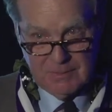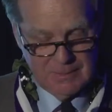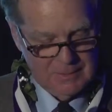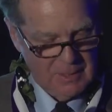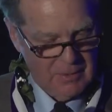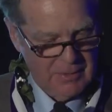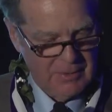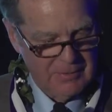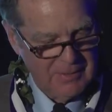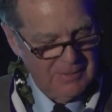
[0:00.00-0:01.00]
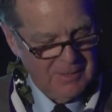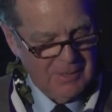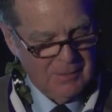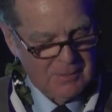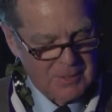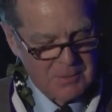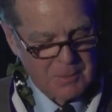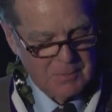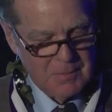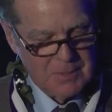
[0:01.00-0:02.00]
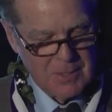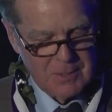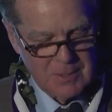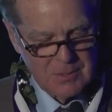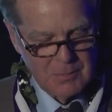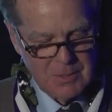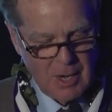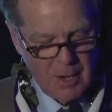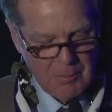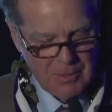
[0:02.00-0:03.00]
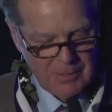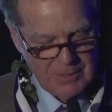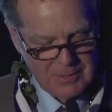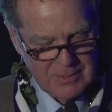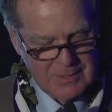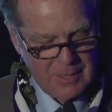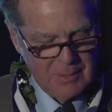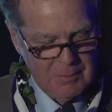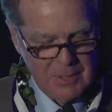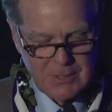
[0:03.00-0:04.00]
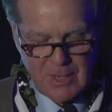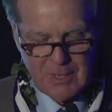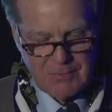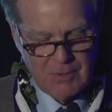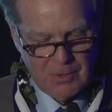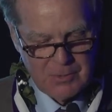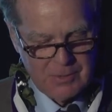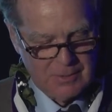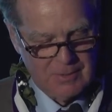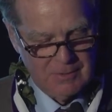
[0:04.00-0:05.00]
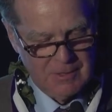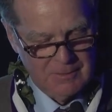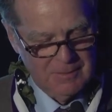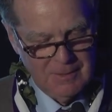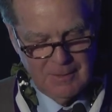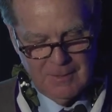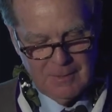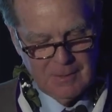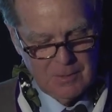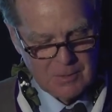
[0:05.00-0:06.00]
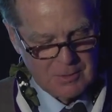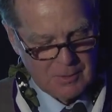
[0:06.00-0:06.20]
He's out here. Since his retirement, he has attended meets I have coached, including the U.S.